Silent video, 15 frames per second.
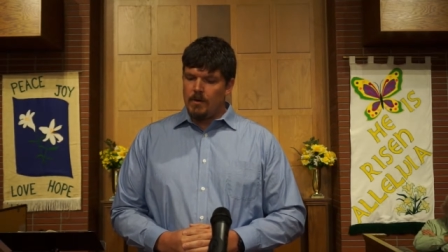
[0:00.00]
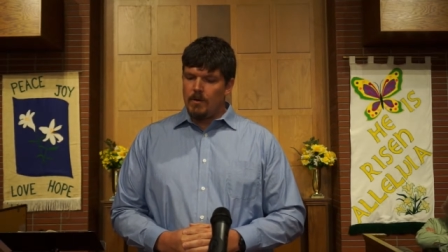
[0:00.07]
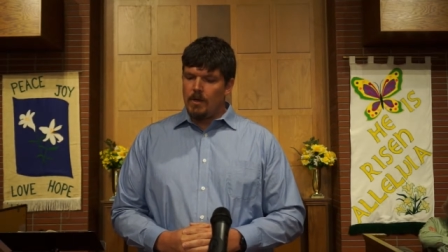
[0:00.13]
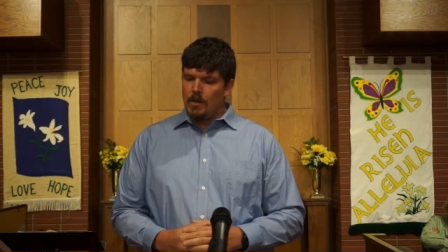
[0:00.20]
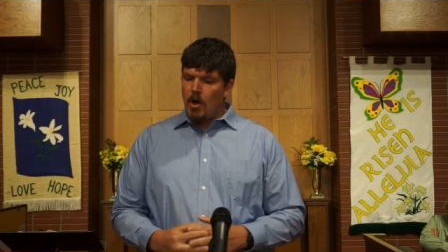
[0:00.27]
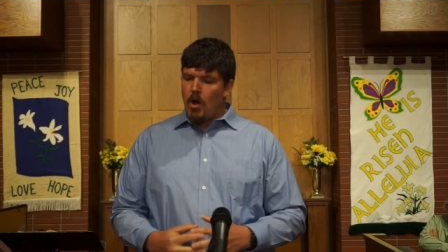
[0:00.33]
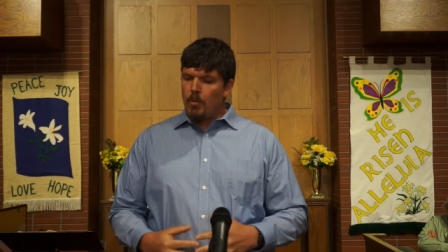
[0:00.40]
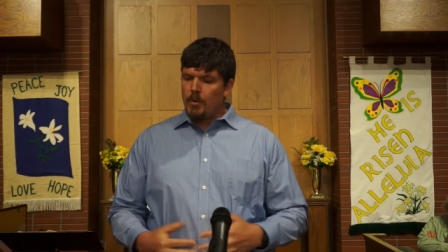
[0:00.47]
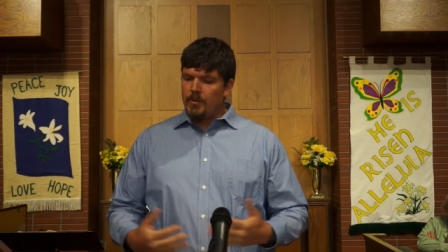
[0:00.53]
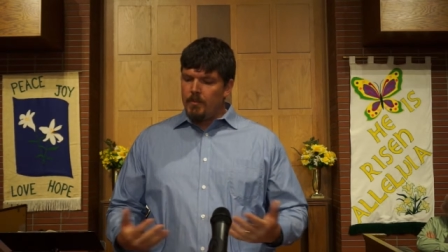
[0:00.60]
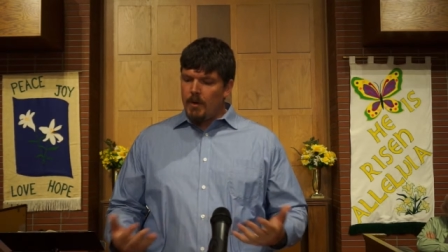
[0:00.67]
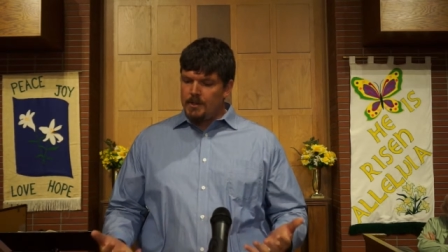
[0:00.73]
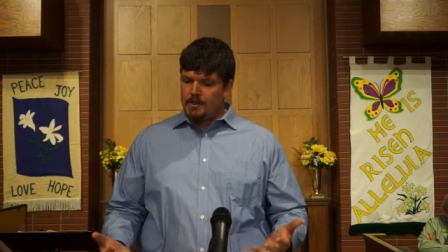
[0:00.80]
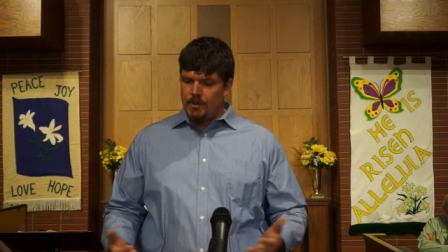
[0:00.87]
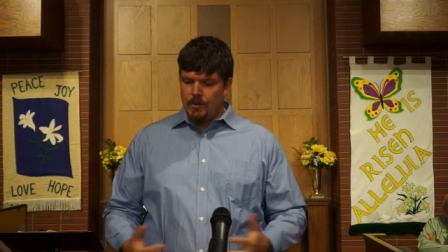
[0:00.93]
along with
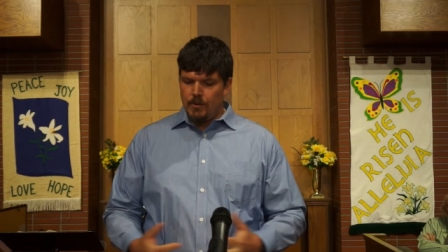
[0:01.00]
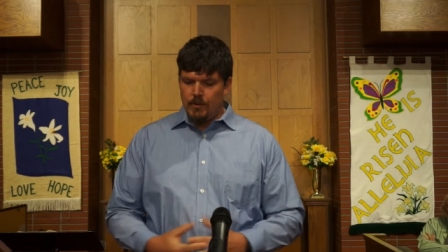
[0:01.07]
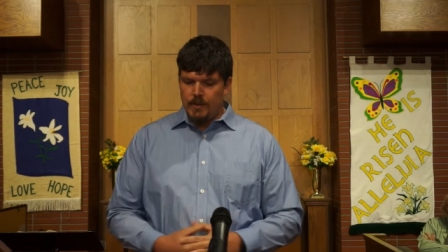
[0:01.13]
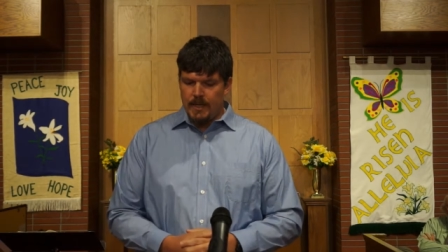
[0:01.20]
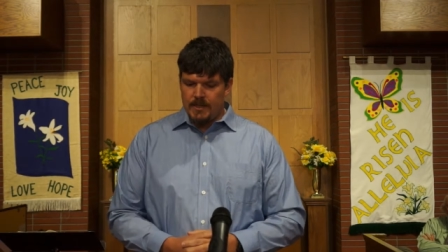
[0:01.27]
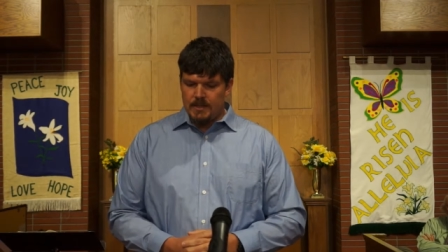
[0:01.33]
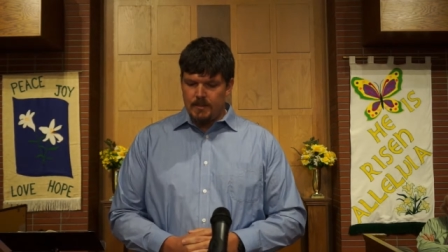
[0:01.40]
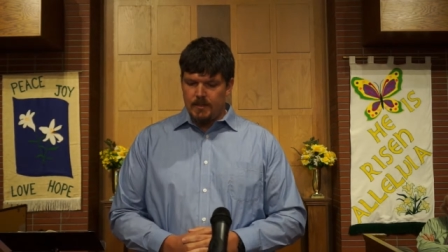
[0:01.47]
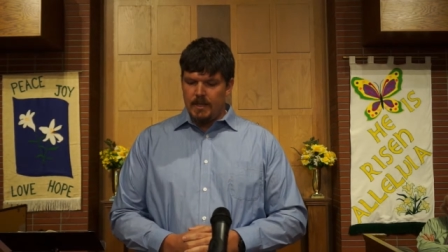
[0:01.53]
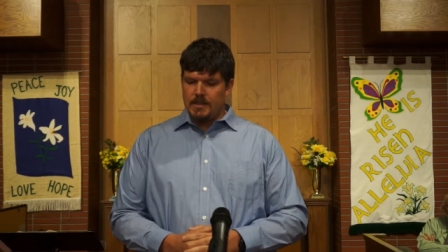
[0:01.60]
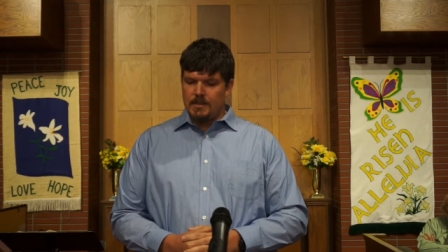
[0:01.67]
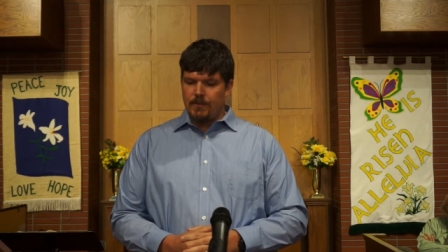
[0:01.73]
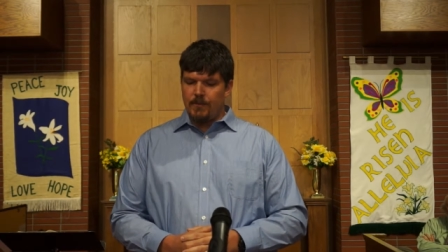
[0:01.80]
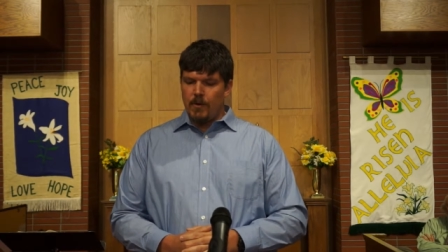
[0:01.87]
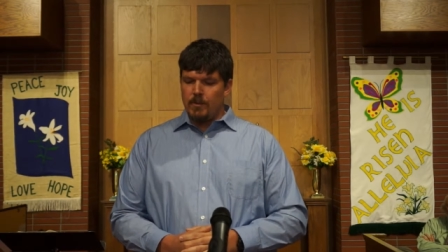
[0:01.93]
much of the New Testament, is
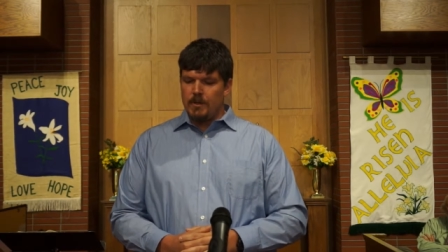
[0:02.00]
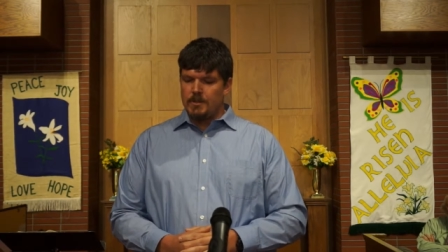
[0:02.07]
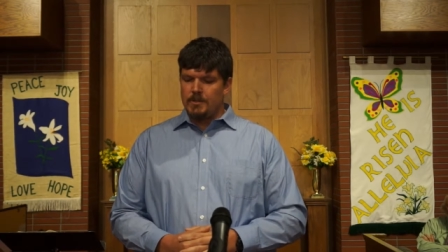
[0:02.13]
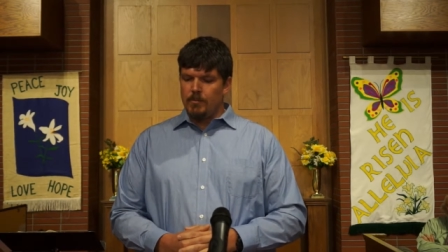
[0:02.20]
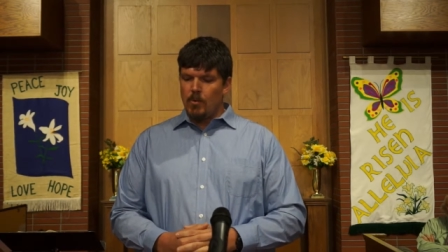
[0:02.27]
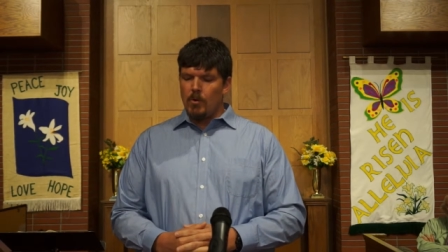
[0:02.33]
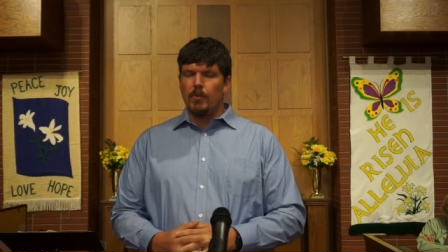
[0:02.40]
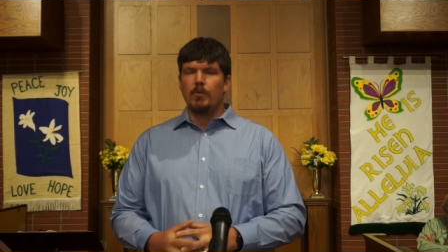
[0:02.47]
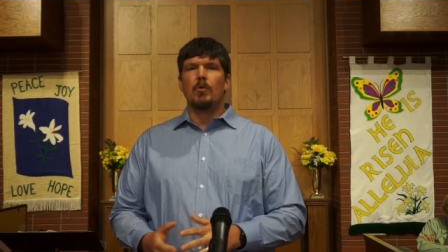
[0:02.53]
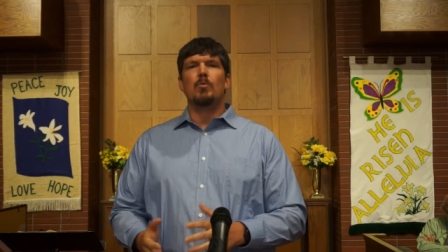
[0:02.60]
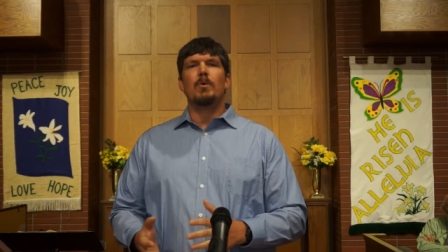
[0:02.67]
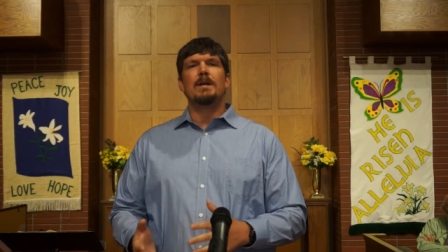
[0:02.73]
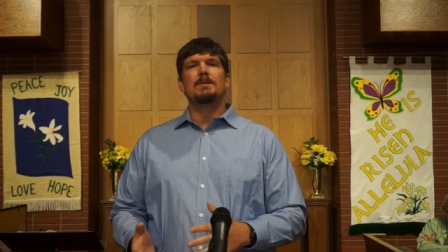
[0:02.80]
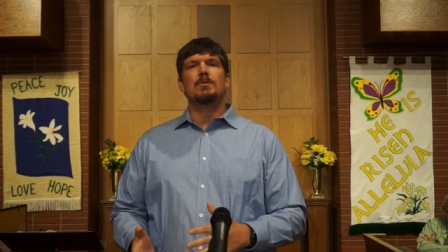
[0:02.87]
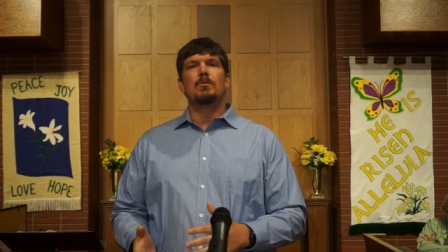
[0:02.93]
a focus more on the
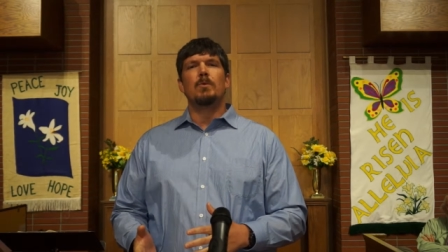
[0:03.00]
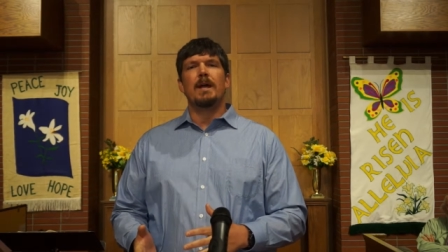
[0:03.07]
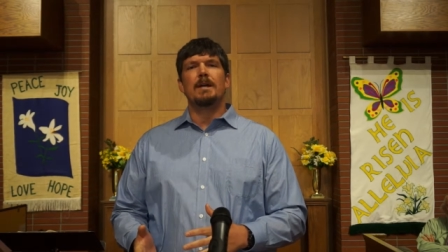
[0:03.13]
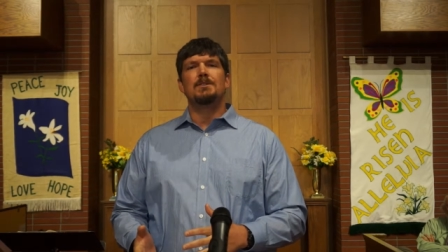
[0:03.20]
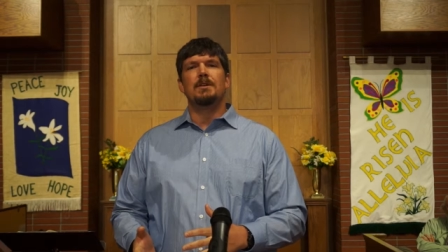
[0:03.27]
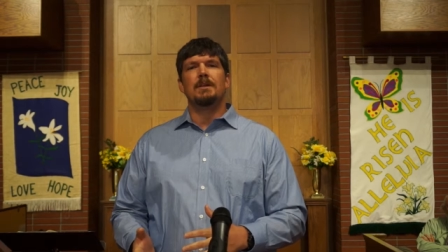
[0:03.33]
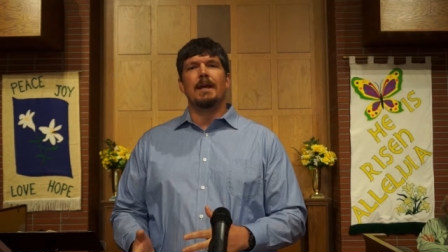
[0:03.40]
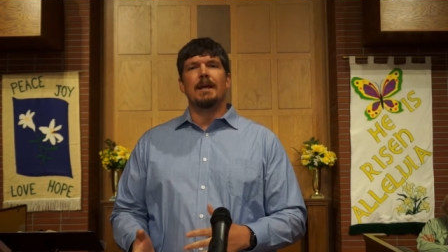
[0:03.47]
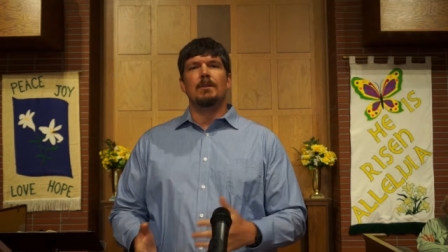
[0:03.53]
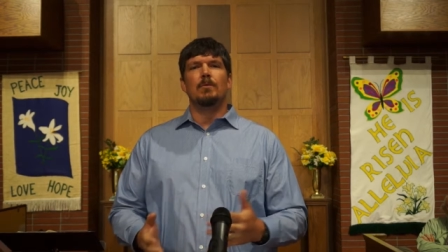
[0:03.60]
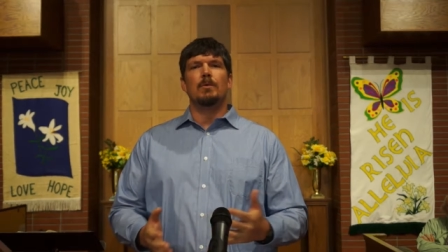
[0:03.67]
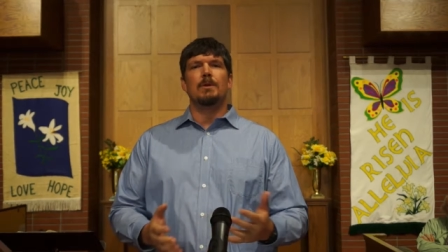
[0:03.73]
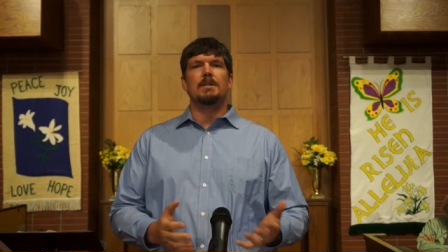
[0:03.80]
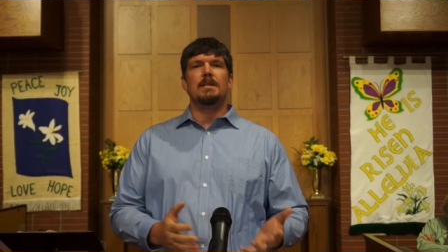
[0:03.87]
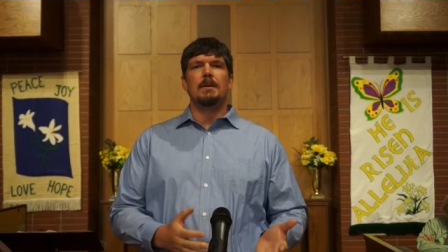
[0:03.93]
resurrection and the
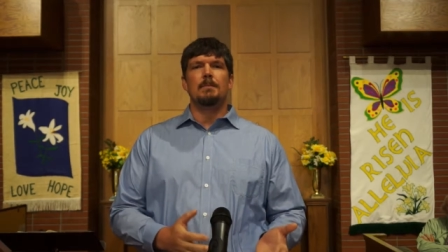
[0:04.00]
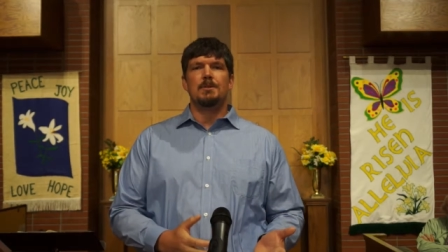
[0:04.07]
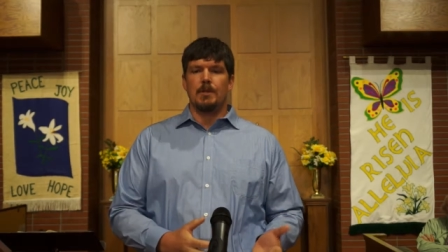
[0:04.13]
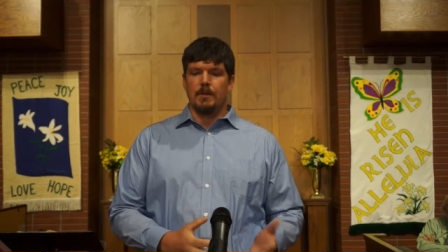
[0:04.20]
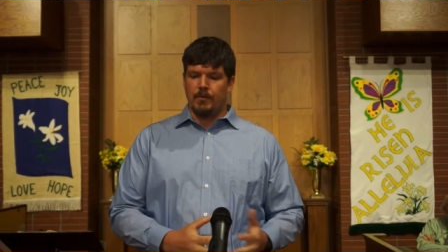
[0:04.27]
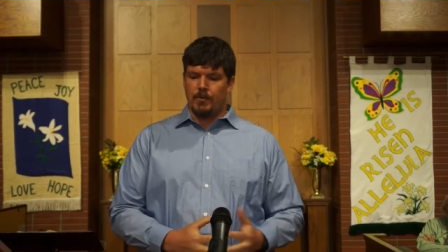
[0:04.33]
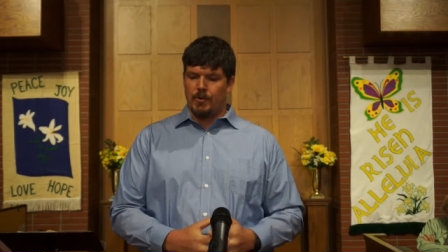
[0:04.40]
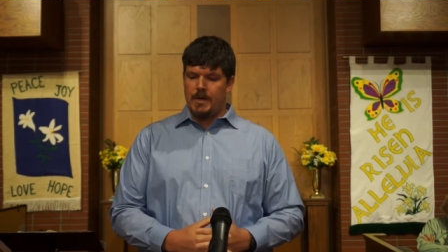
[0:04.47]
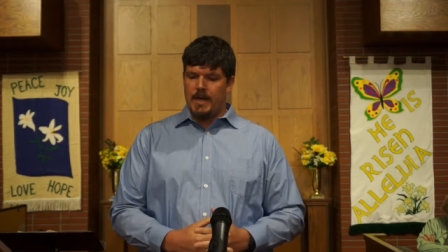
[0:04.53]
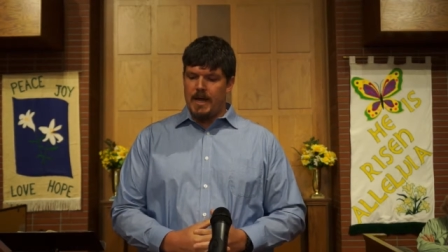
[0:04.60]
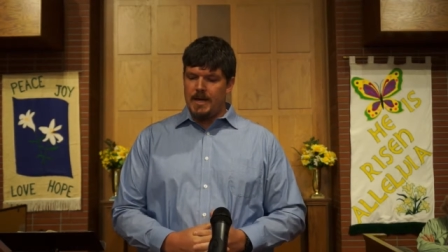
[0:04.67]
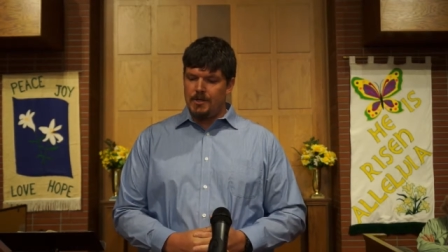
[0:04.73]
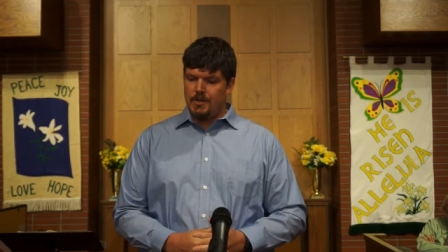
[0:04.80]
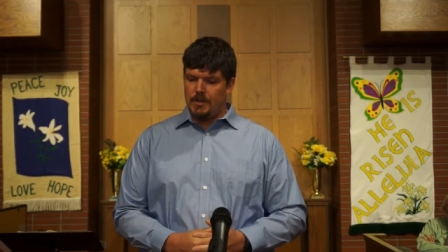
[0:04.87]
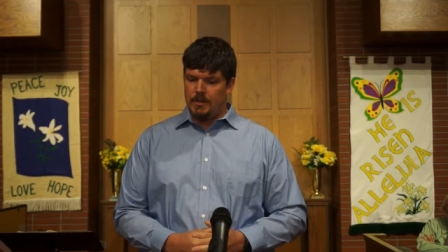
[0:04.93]
redemption of
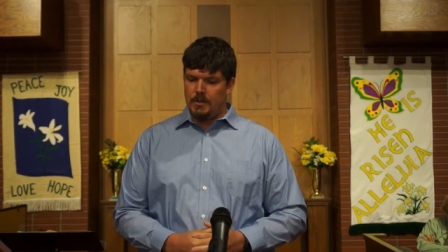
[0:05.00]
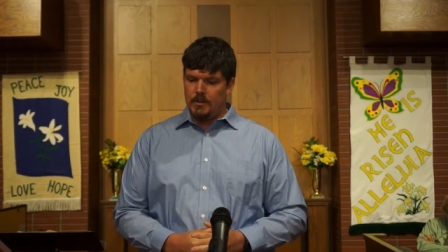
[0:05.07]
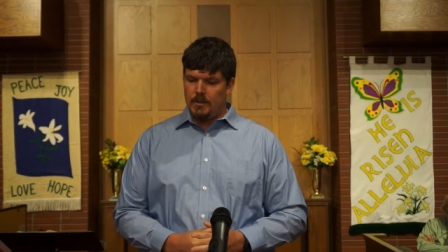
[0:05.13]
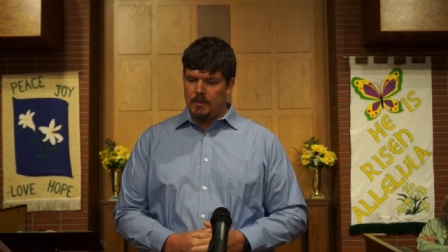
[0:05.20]
creation,